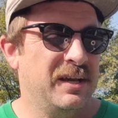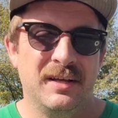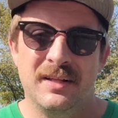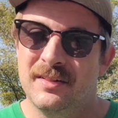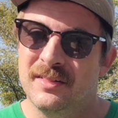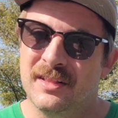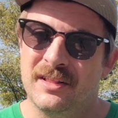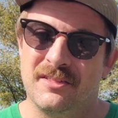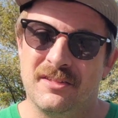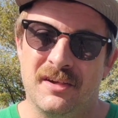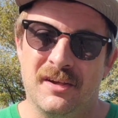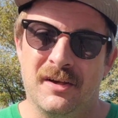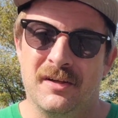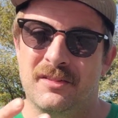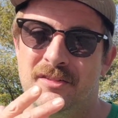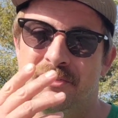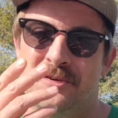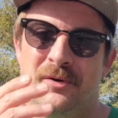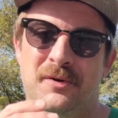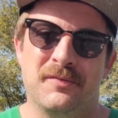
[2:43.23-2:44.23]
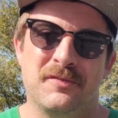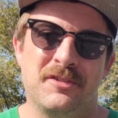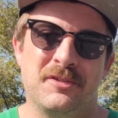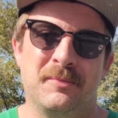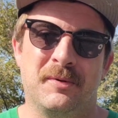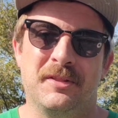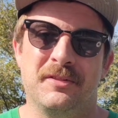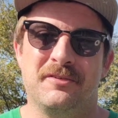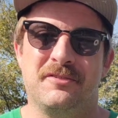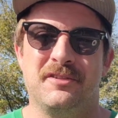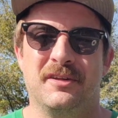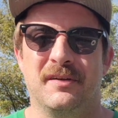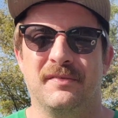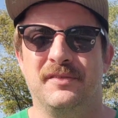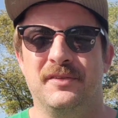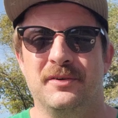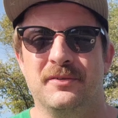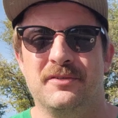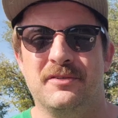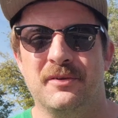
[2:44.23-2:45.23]
Let's go over some other stuff
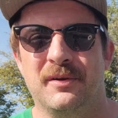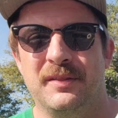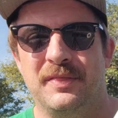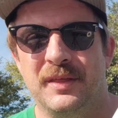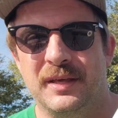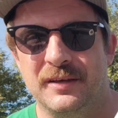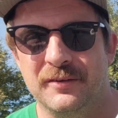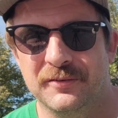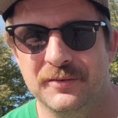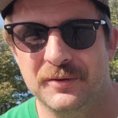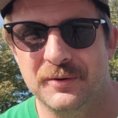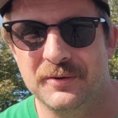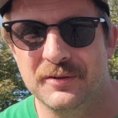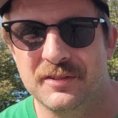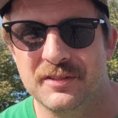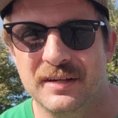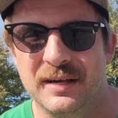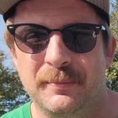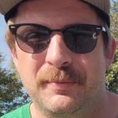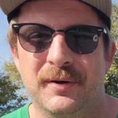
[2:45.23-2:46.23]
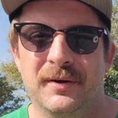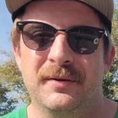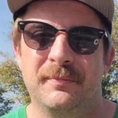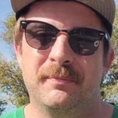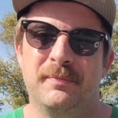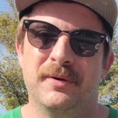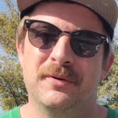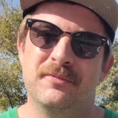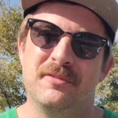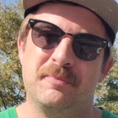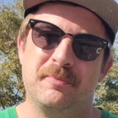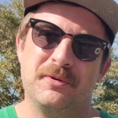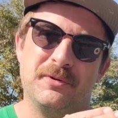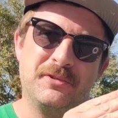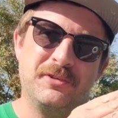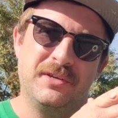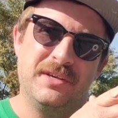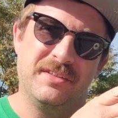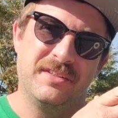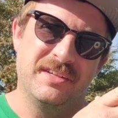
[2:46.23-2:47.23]
too. So I think you'll notice I put bones
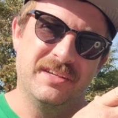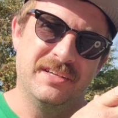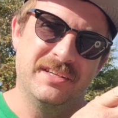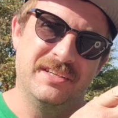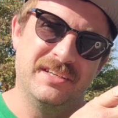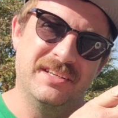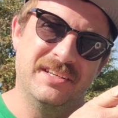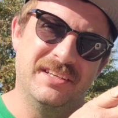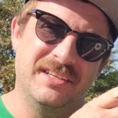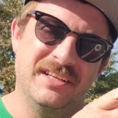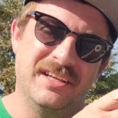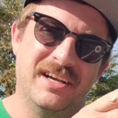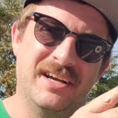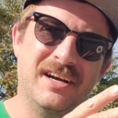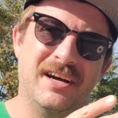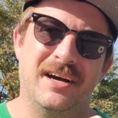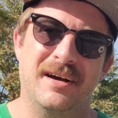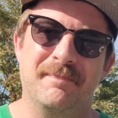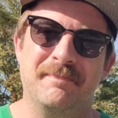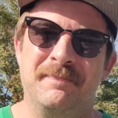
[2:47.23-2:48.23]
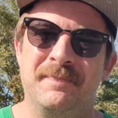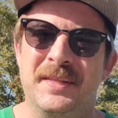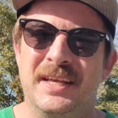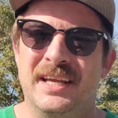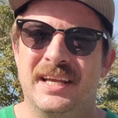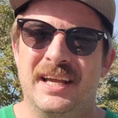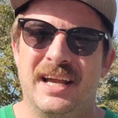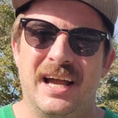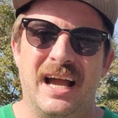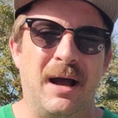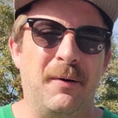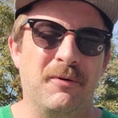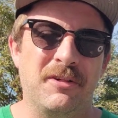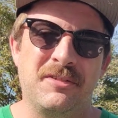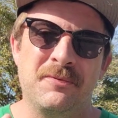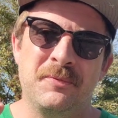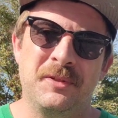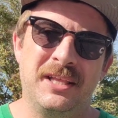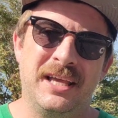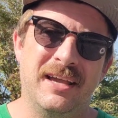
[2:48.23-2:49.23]
bushings in. I
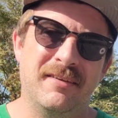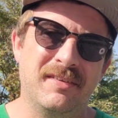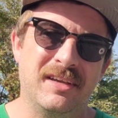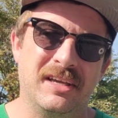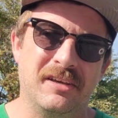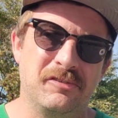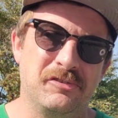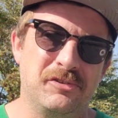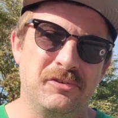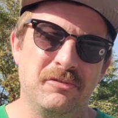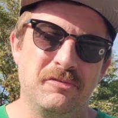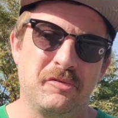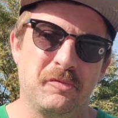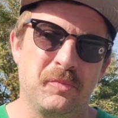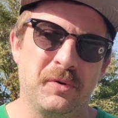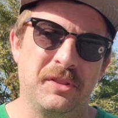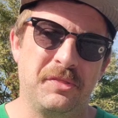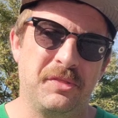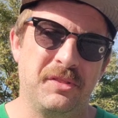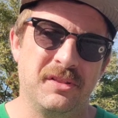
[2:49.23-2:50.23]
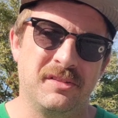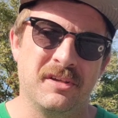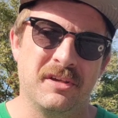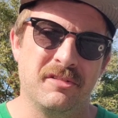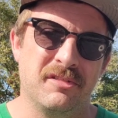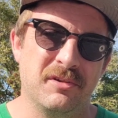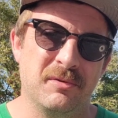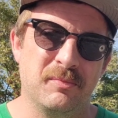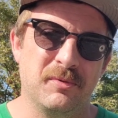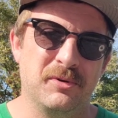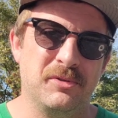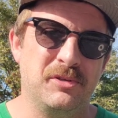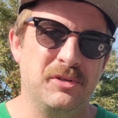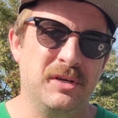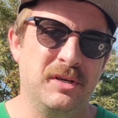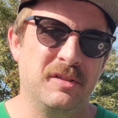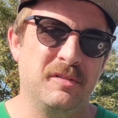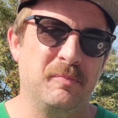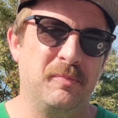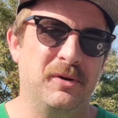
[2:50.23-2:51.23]
wasn't really having issues with the tensor
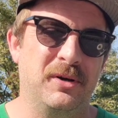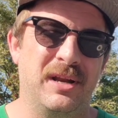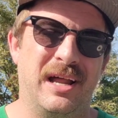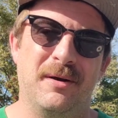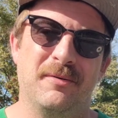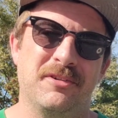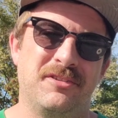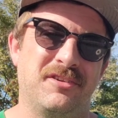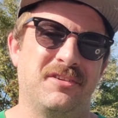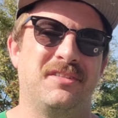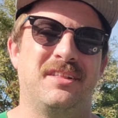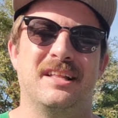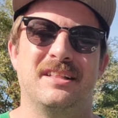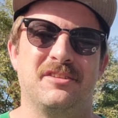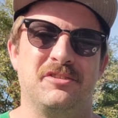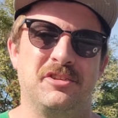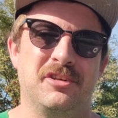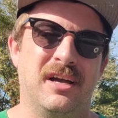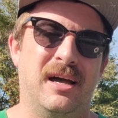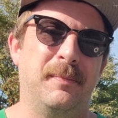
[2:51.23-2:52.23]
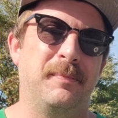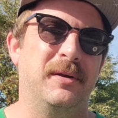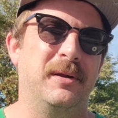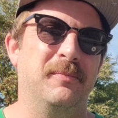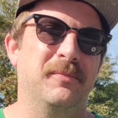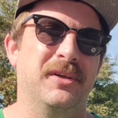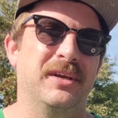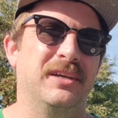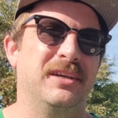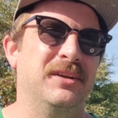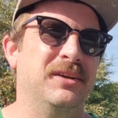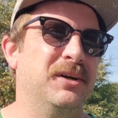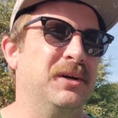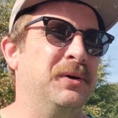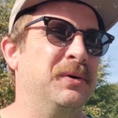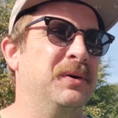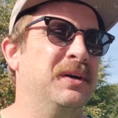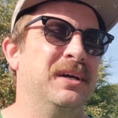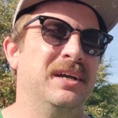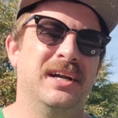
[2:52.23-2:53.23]
bushings, but I was just at the shop and I'm like,
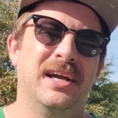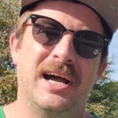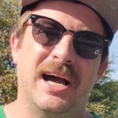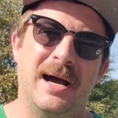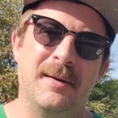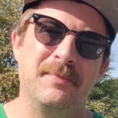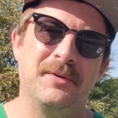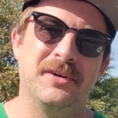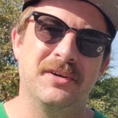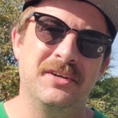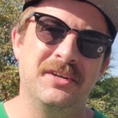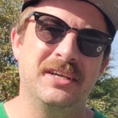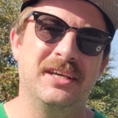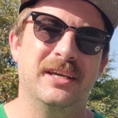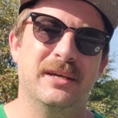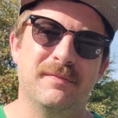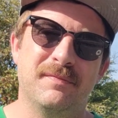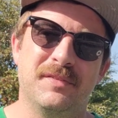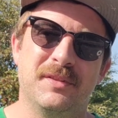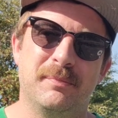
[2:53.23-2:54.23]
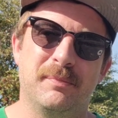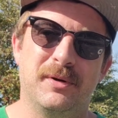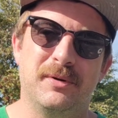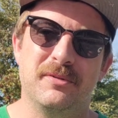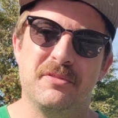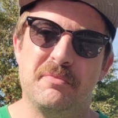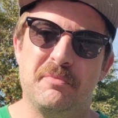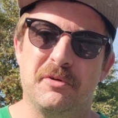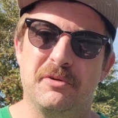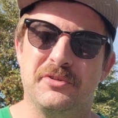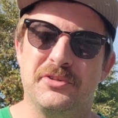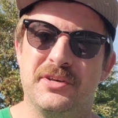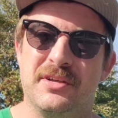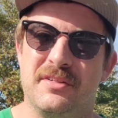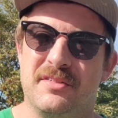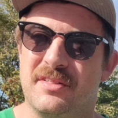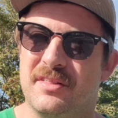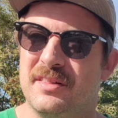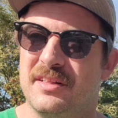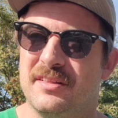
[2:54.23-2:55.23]
I'm gonna give the bones
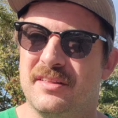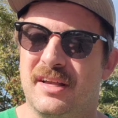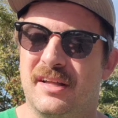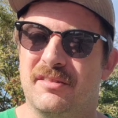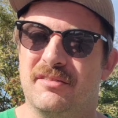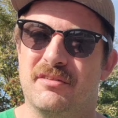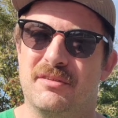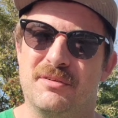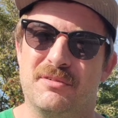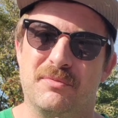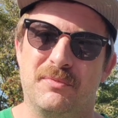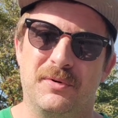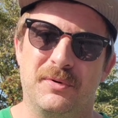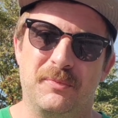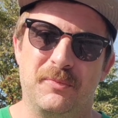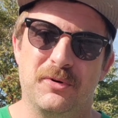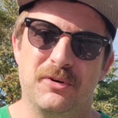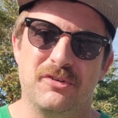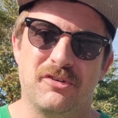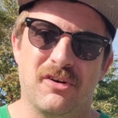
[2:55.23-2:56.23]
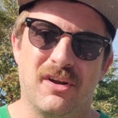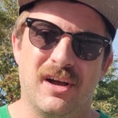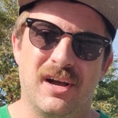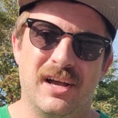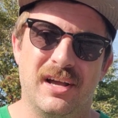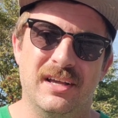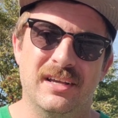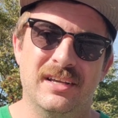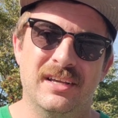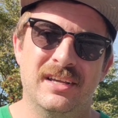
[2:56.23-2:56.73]
bushings and the tensors one more try.